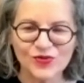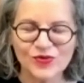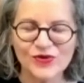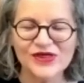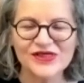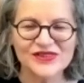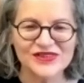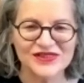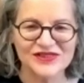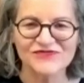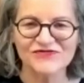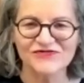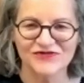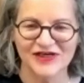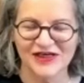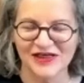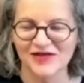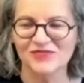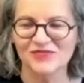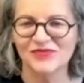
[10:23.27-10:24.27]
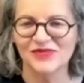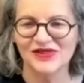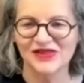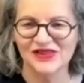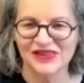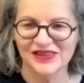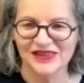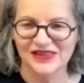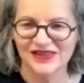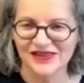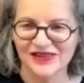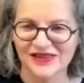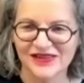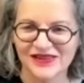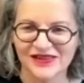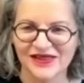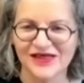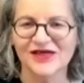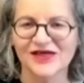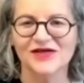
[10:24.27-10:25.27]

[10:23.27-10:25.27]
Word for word: with film. Yeah.